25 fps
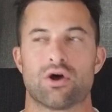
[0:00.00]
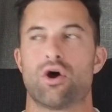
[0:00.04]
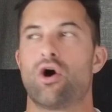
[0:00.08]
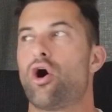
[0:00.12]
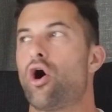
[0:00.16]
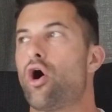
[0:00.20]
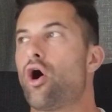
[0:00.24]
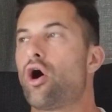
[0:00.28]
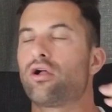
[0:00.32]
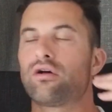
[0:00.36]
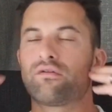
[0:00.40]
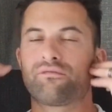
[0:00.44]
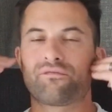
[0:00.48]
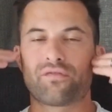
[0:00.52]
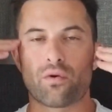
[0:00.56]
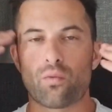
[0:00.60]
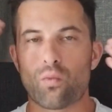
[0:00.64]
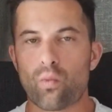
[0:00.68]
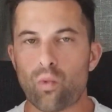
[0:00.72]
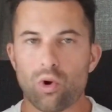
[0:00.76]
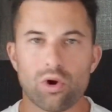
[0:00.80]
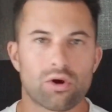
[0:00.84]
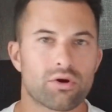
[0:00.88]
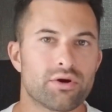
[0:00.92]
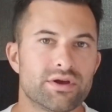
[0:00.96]
all of the
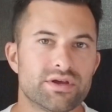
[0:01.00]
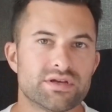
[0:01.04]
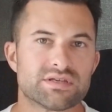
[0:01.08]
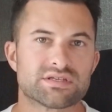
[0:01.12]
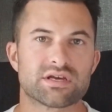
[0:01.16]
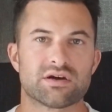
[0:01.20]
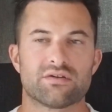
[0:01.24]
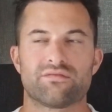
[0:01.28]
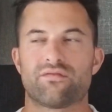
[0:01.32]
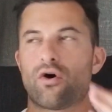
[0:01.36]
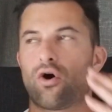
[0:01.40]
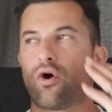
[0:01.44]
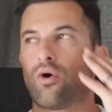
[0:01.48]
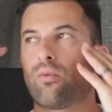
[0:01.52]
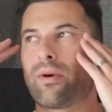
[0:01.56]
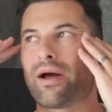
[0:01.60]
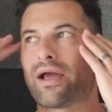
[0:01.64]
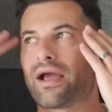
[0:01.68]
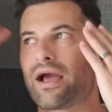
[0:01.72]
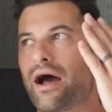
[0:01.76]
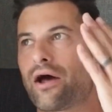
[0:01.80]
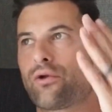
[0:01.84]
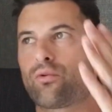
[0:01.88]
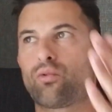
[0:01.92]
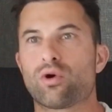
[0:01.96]
worries of, oh my
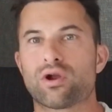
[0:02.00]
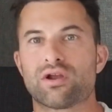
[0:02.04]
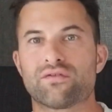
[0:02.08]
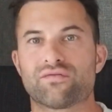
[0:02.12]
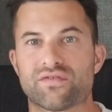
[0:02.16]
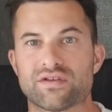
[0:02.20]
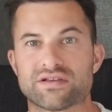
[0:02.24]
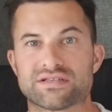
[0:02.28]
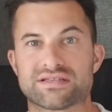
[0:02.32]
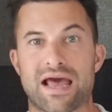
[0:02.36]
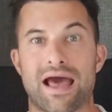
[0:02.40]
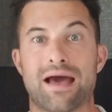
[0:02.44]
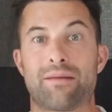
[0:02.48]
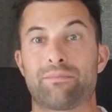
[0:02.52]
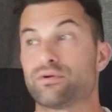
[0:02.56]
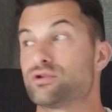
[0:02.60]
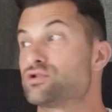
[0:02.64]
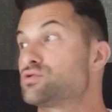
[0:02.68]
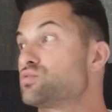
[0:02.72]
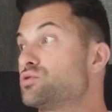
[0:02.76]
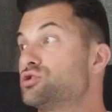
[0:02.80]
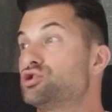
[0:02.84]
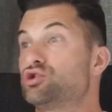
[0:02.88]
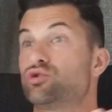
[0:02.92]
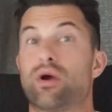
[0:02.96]
God, what if this happens,
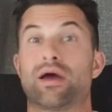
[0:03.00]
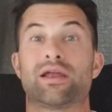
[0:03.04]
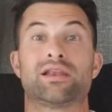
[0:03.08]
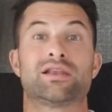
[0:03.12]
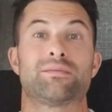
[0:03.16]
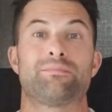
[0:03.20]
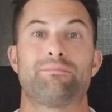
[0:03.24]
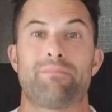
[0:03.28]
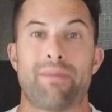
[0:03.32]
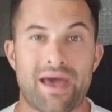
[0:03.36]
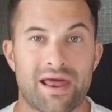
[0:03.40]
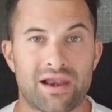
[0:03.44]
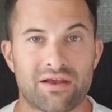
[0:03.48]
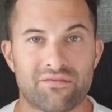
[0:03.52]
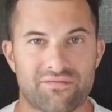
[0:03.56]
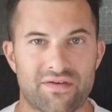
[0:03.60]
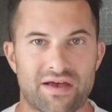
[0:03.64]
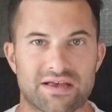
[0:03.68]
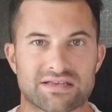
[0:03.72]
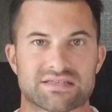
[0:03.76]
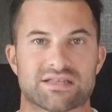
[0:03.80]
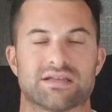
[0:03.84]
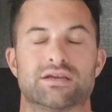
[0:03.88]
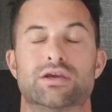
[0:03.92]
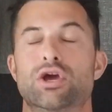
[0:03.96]
which you end up
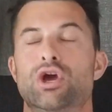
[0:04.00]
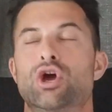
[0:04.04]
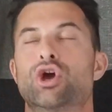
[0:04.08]
manifesting.